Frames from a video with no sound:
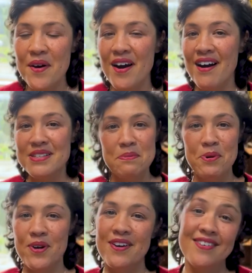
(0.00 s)
I
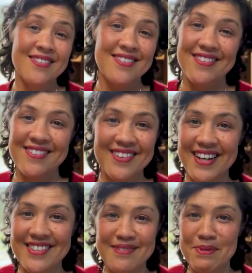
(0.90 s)
suppose
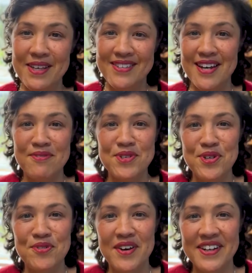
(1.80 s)
that's because after
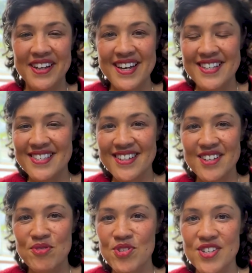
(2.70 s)
you've had cancer,
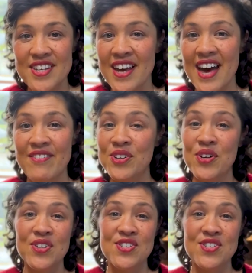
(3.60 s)
you just haven't got